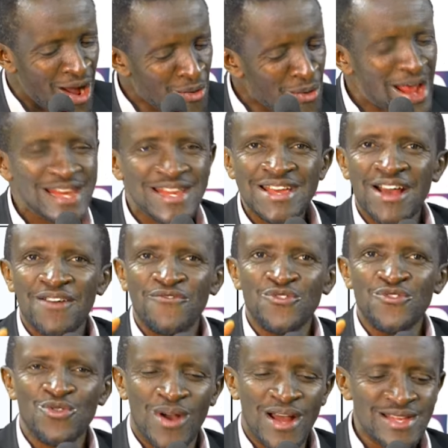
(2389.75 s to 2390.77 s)
our dear
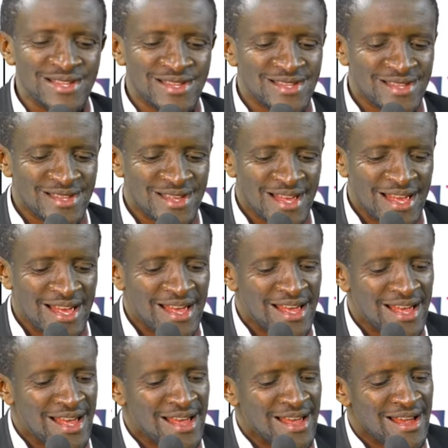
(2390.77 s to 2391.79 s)
viewers,
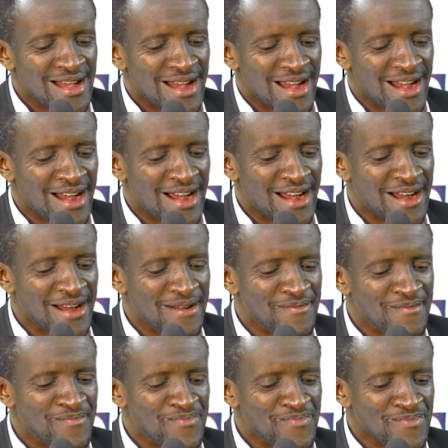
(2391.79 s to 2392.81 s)

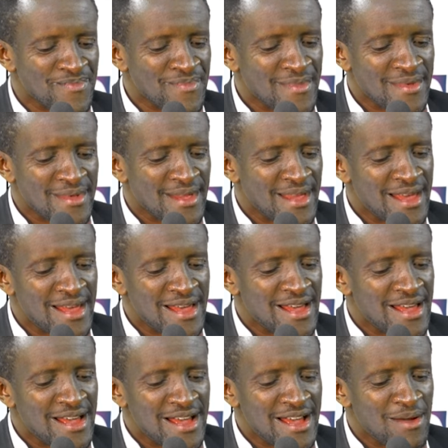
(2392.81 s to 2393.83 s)

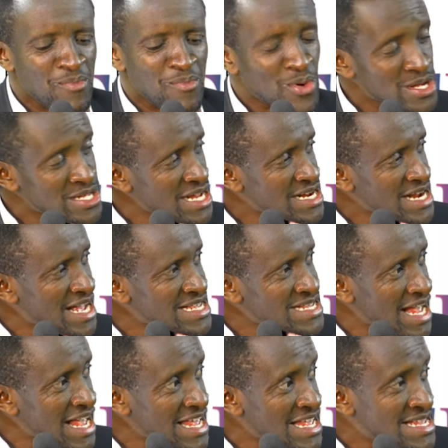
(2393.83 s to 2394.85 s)
prostate
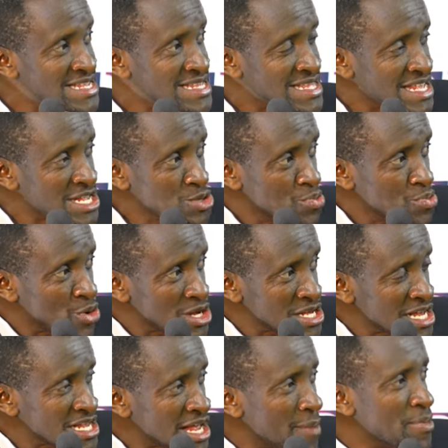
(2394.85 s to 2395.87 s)
cancer is mm. this
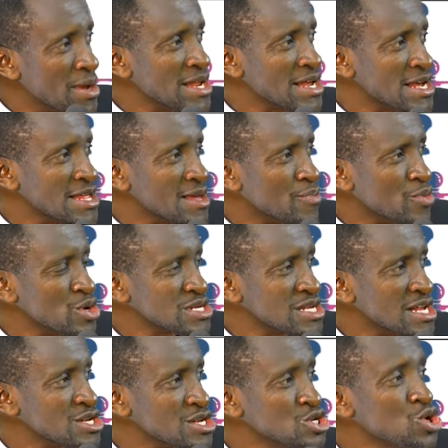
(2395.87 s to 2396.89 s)
process happening in the
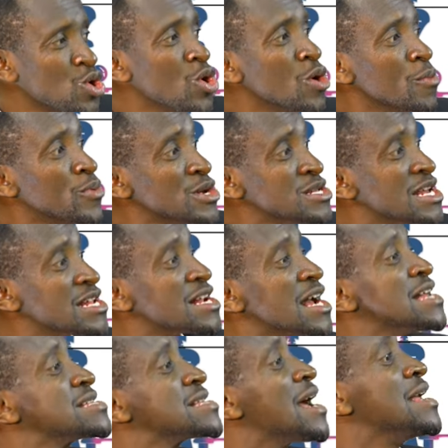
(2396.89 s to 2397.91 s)
prostate. So prostate
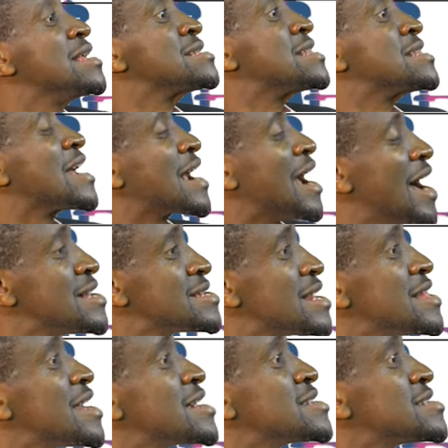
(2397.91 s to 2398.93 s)
cancer is the
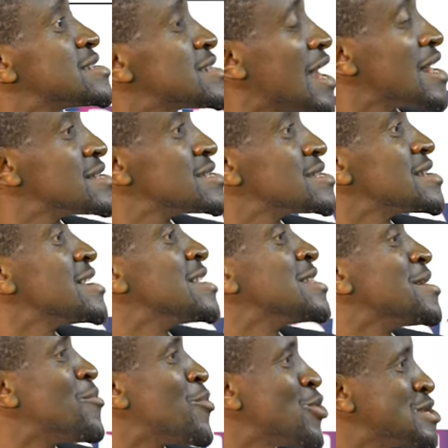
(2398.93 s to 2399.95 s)
cancer that starts
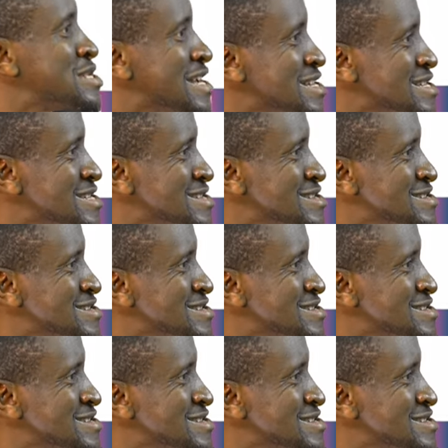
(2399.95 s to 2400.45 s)
in the prostate.